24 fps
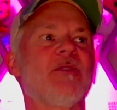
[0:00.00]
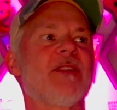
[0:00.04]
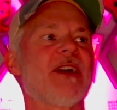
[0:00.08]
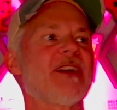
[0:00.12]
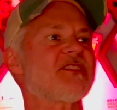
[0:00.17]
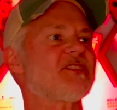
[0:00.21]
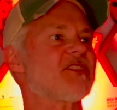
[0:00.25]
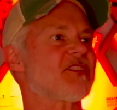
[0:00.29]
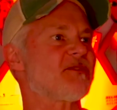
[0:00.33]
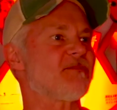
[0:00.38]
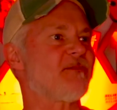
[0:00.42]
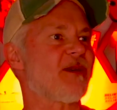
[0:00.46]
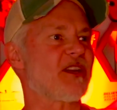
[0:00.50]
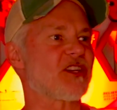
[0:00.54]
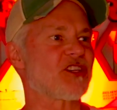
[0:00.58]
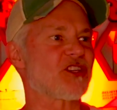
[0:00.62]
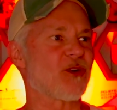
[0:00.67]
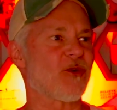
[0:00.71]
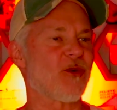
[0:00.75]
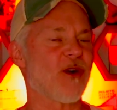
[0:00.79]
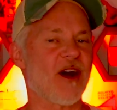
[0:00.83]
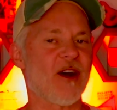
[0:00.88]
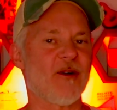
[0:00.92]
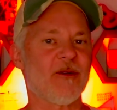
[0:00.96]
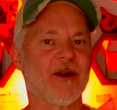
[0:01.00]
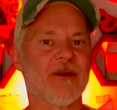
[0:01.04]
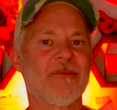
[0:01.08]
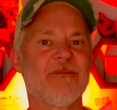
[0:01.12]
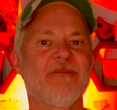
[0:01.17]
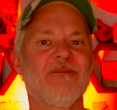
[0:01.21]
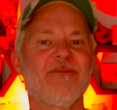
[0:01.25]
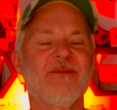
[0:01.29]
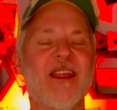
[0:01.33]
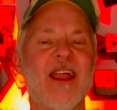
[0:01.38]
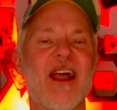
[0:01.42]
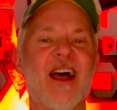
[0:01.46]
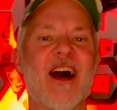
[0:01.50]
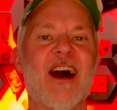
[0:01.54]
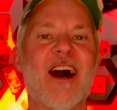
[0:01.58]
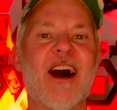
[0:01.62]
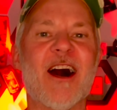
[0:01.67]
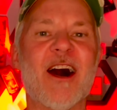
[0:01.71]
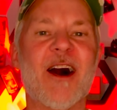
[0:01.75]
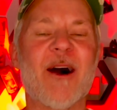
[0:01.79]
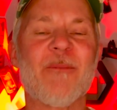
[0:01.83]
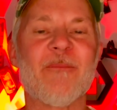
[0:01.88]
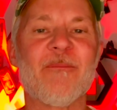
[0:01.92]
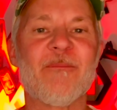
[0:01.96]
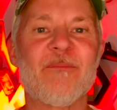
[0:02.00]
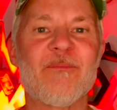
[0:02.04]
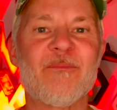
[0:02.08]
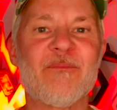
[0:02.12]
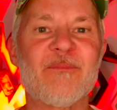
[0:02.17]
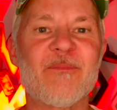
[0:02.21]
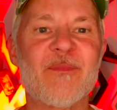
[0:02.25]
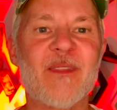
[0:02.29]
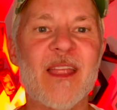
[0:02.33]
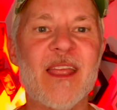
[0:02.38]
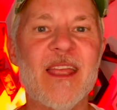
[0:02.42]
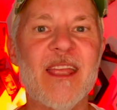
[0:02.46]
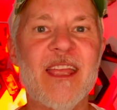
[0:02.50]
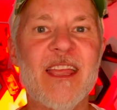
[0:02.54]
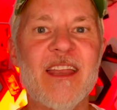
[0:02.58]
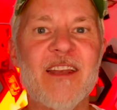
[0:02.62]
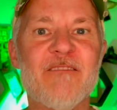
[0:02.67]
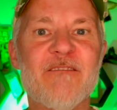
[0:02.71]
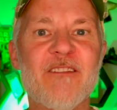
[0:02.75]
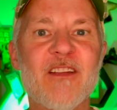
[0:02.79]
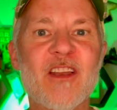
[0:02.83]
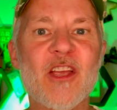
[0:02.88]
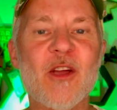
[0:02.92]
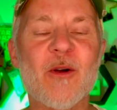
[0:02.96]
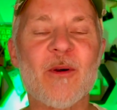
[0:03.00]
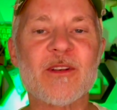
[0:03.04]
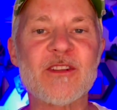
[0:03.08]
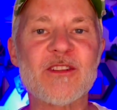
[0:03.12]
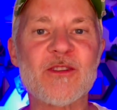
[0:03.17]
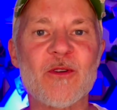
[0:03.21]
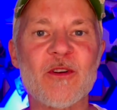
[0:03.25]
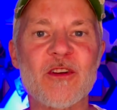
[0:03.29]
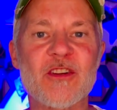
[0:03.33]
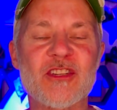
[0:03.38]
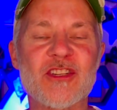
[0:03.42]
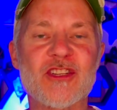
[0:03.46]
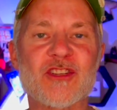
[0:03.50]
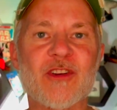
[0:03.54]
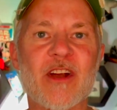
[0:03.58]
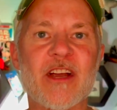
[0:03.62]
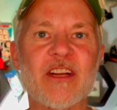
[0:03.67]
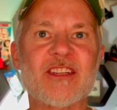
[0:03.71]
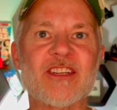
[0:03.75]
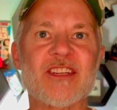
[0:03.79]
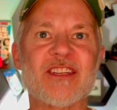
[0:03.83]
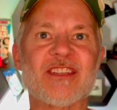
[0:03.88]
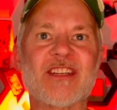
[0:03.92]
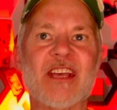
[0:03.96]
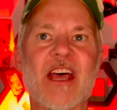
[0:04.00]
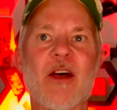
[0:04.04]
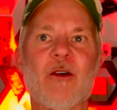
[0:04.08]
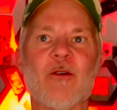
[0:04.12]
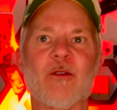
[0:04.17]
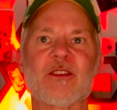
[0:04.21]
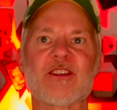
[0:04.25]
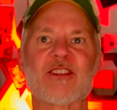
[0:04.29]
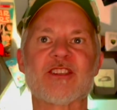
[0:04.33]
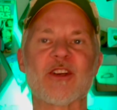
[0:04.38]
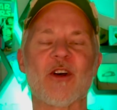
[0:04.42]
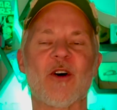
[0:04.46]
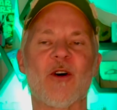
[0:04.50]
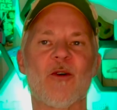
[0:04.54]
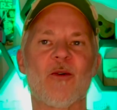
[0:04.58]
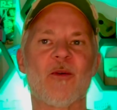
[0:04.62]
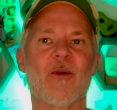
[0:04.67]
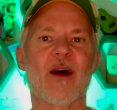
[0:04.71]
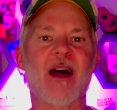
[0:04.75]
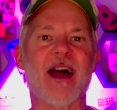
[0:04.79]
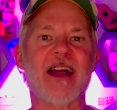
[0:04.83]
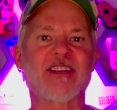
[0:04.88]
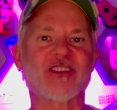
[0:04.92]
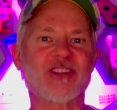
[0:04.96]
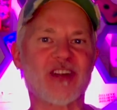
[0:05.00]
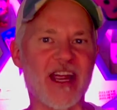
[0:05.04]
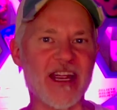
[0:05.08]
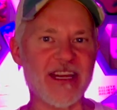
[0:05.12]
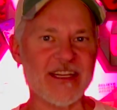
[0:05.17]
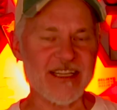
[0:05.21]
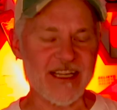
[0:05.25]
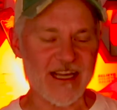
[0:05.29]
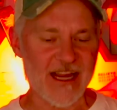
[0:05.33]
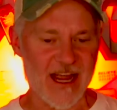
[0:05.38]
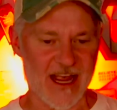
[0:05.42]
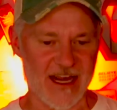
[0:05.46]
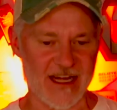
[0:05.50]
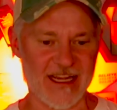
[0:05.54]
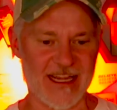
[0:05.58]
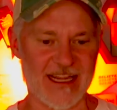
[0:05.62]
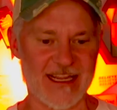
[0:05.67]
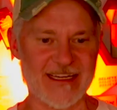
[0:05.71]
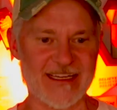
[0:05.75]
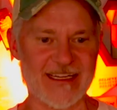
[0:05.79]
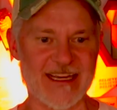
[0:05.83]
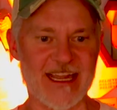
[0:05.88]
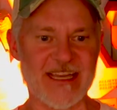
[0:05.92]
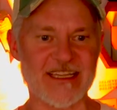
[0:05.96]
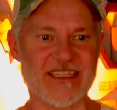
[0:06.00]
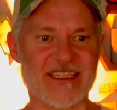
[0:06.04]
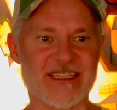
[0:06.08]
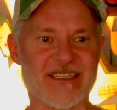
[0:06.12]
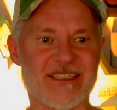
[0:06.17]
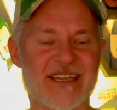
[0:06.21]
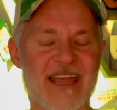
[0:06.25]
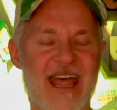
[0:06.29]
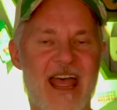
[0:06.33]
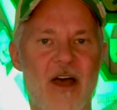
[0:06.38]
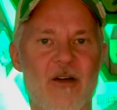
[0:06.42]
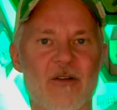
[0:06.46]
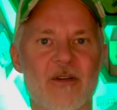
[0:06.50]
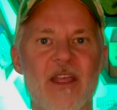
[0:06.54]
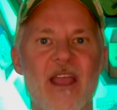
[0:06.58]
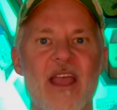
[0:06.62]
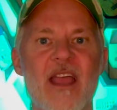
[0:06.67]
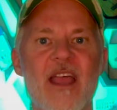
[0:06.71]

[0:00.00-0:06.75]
That's just my Chihuahua. In a video, it sort of stretches out, so I tried to kind of condense it down.